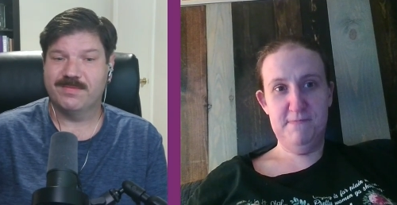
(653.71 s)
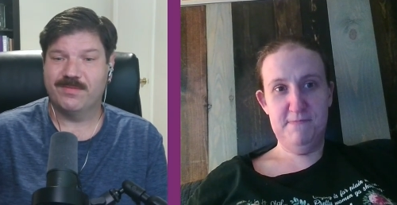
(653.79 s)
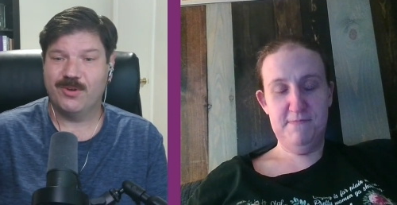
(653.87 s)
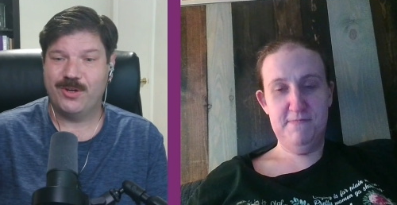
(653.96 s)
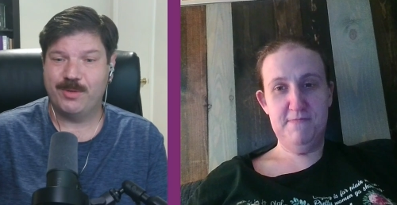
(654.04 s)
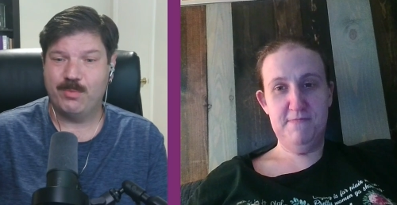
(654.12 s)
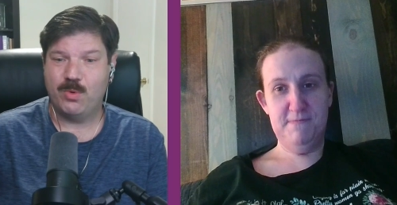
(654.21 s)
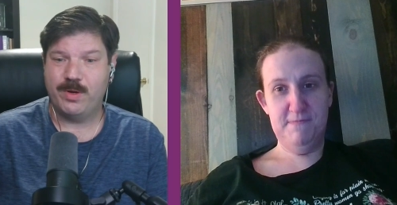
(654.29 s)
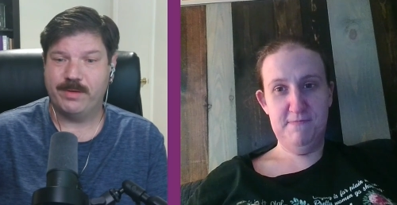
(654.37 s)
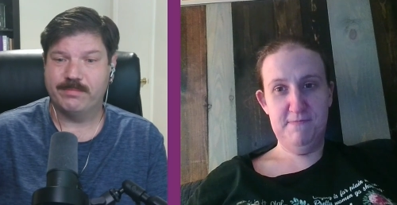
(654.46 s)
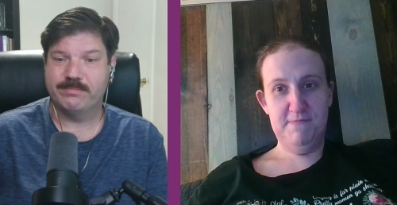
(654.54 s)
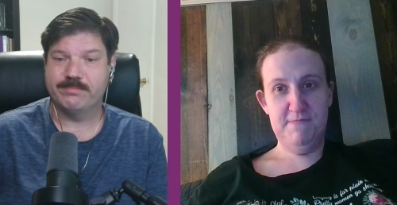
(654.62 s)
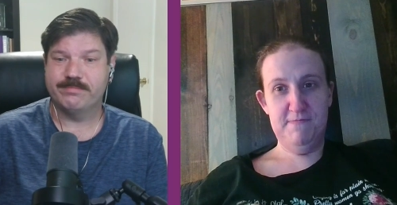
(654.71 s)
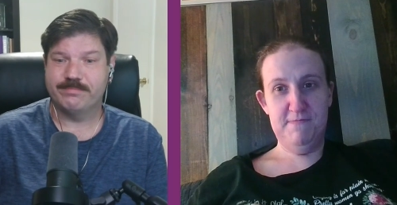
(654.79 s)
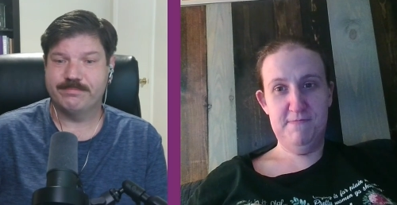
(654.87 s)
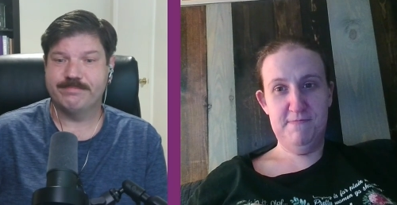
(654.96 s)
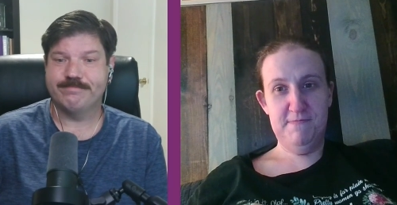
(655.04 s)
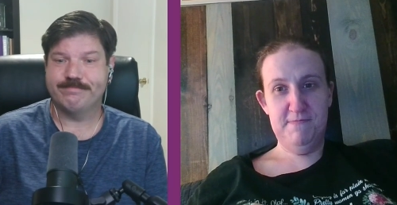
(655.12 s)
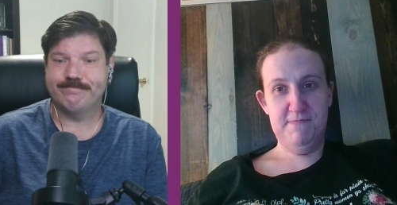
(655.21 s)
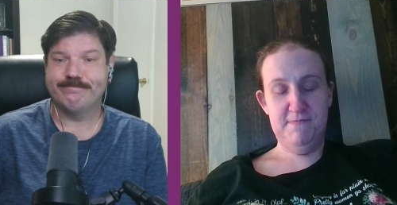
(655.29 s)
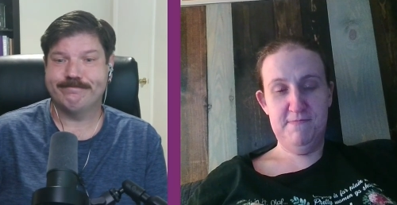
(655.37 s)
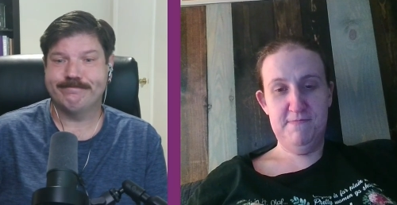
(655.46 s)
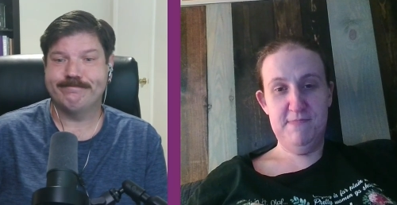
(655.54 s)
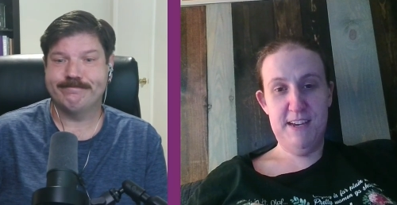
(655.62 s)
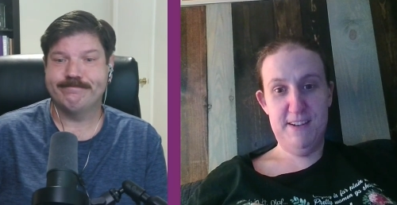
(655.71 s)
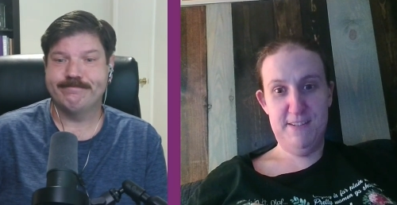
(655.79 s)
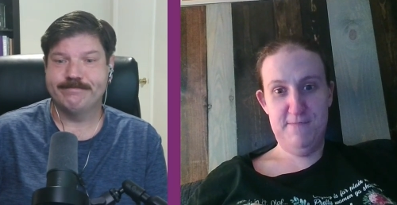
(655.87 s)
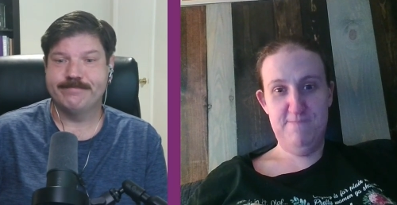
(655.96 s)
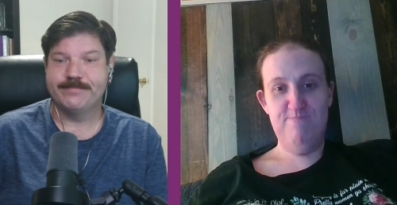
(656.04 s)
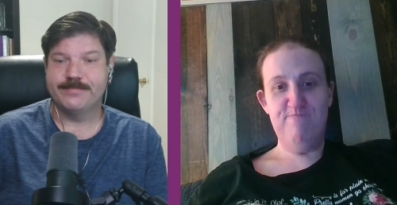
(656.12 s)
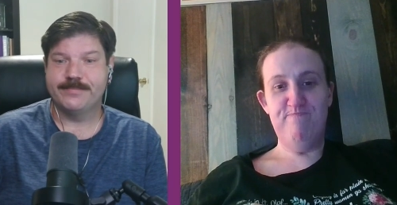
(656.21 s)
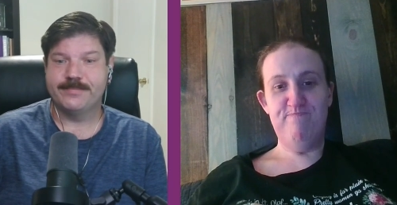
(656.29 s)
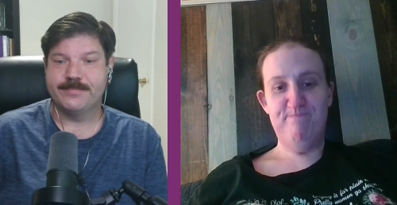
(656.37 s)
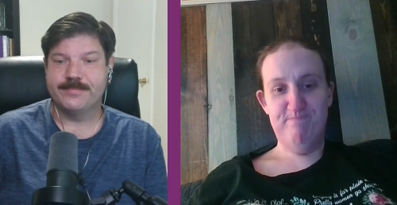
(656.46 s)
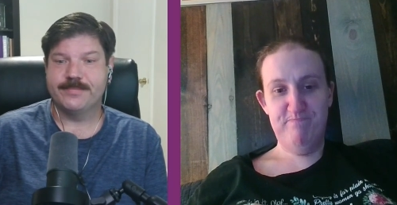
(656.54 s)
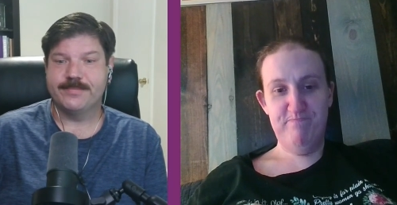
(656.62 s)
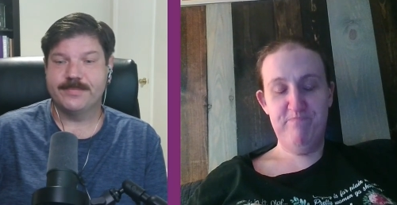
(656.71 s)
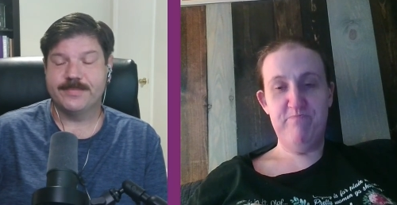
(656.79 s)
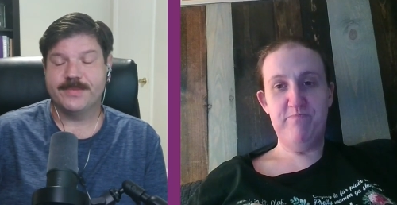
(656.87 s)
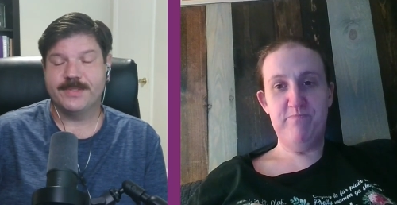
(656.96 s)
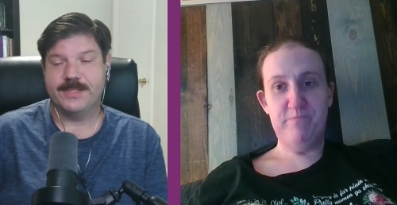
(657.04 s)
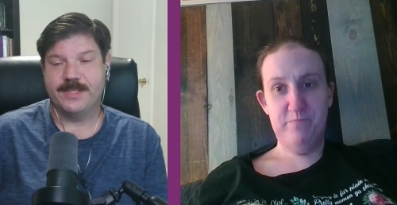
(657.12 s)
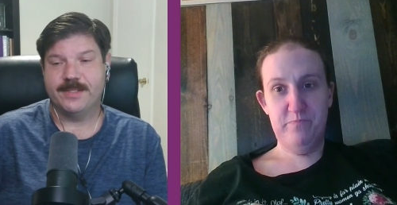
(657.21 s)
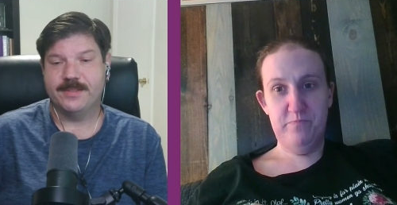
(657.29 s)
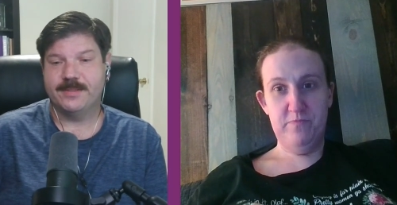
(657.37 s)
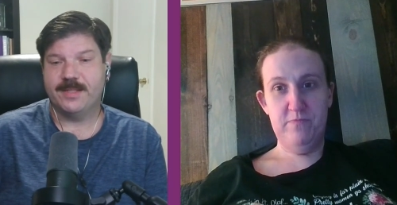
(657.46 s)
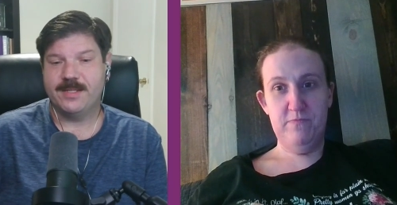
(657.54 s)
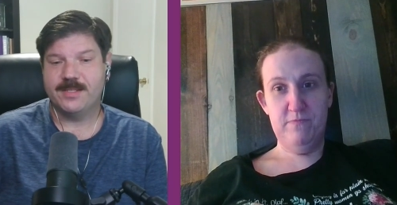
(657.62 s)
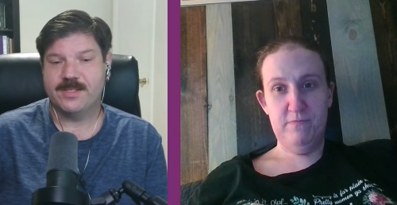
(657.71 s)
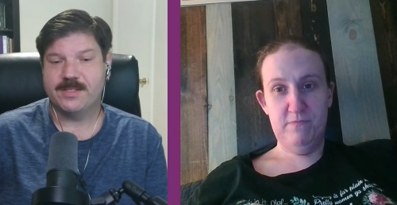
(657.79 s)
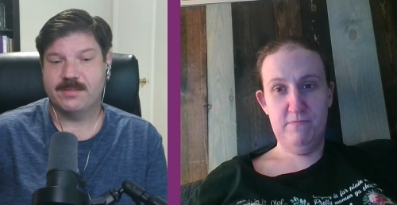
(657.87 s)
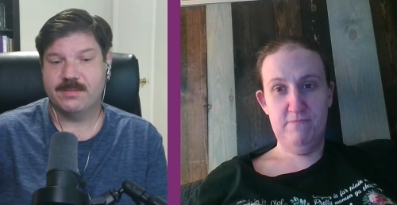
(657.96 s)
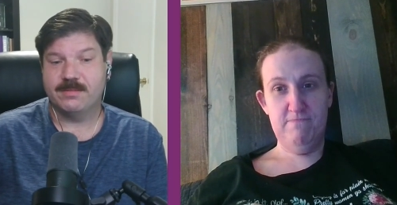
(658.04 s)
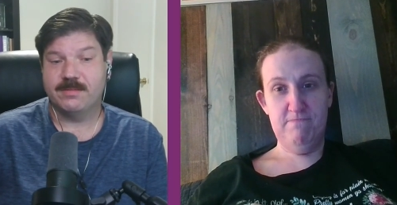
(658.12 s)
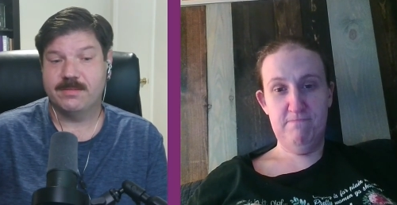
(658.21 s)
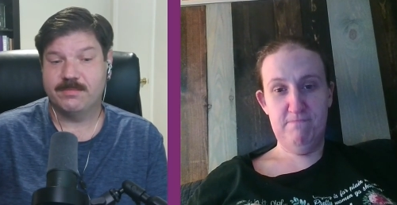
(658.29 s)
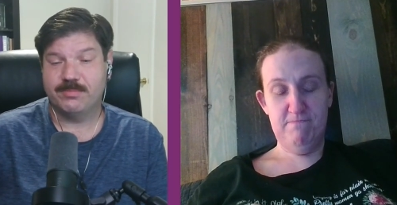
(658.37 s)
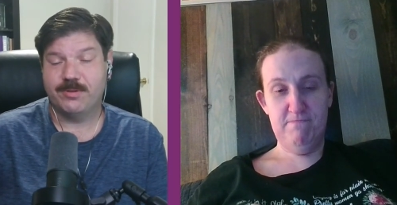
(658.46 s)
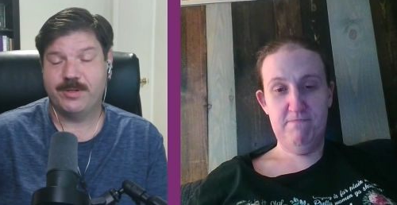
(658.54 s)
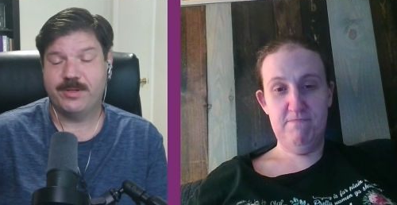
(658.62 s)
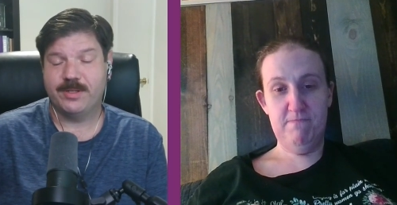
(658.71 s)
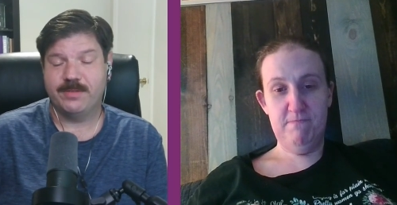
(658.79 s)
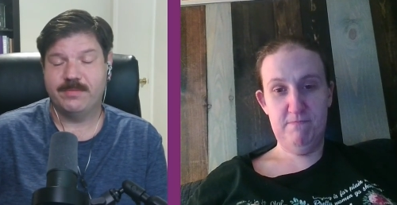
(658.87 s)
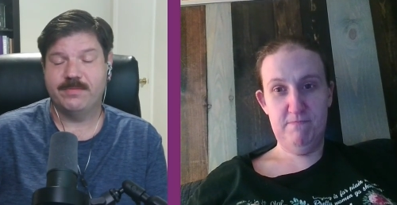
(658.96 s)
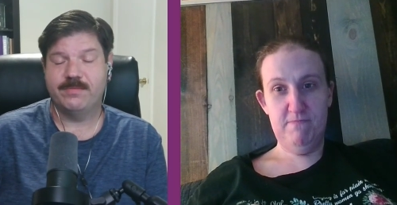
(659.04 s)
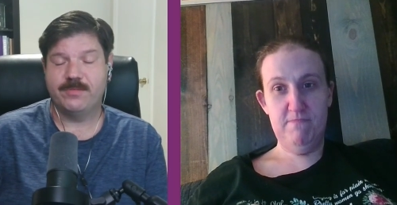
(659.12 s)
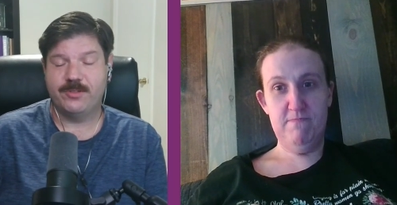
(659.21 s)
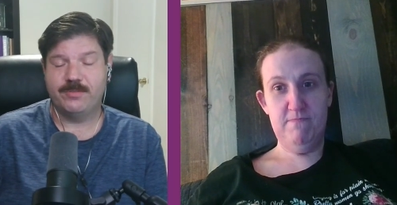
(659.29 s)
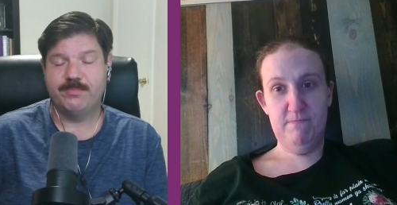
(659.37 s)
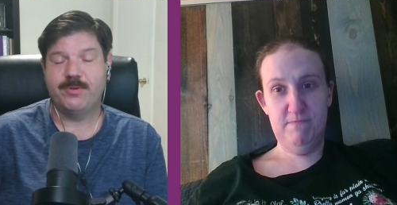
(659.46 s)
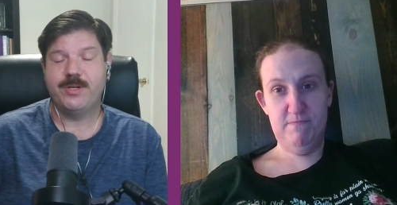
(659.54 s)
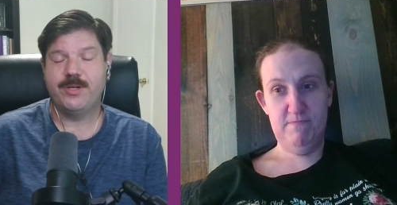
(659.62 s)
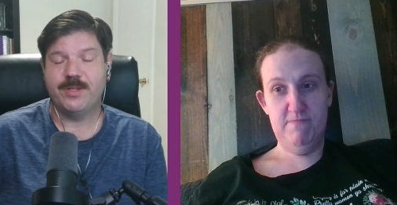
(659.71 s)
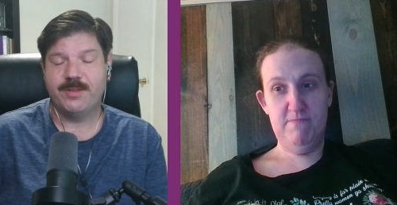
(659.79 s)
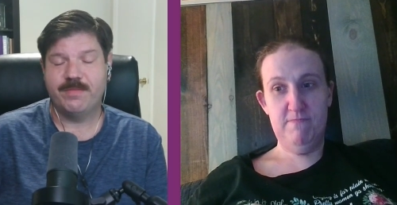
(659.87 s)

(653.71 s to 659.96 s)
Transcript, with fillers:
Speaker 1: Very good point. Yeah. Yeah, that is pretty good pretty good